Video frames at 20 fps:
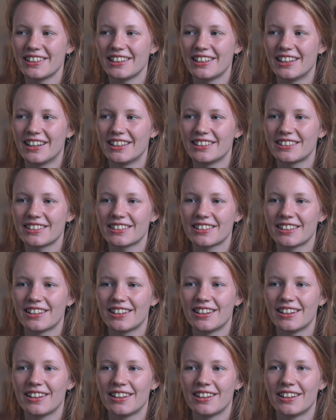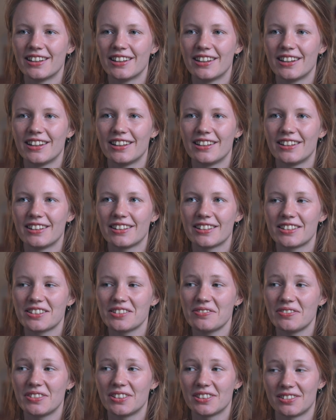really nice, and the
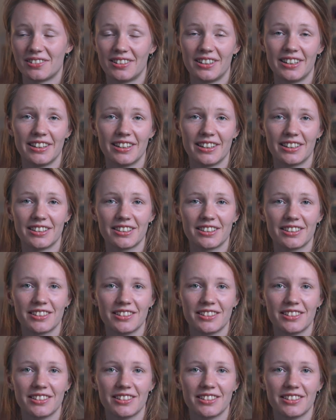soup was really nice